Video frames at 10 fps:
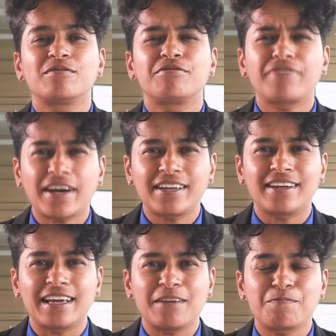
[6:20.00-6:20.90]

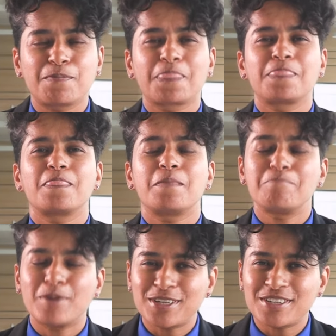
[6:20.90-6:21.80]
Finally,
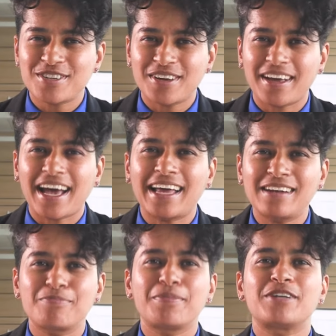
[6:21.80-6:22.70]
monitor
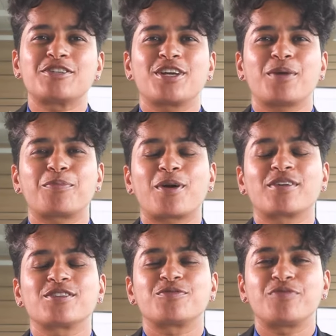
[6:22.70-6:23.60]
and measure your
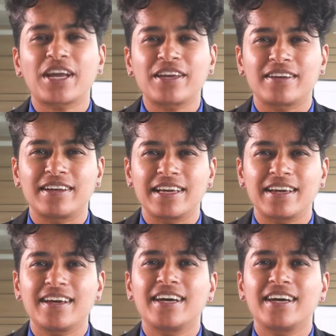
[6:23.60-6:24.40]
progress regularly,